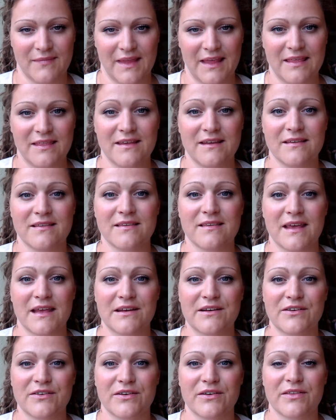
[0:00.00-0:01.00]
This
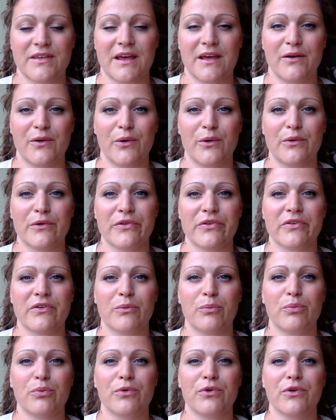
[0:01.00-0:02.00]
center that holds the
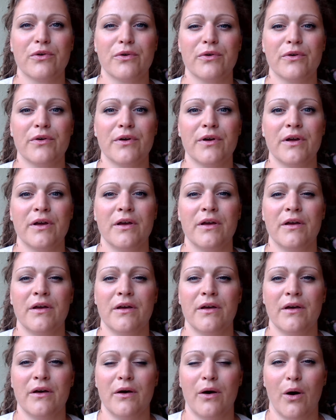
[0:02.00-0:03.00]
pure,
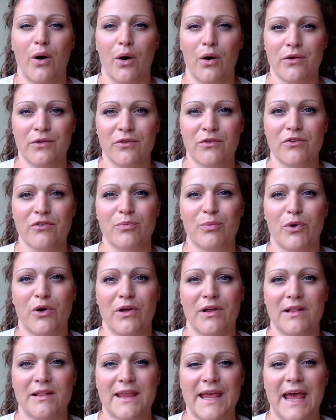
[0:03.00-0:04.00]

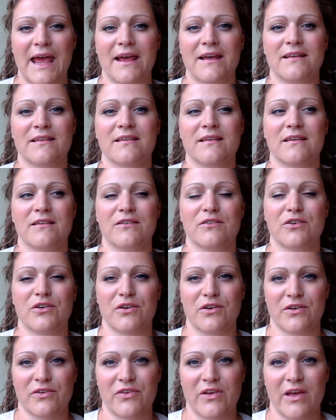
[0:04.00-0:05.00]
unspoiled access to
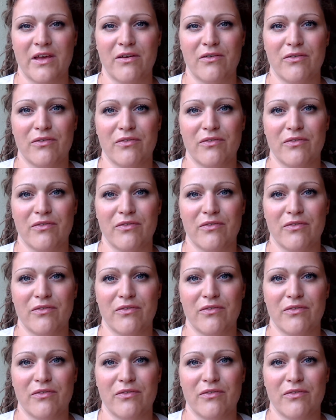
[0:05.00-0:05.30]
yourself.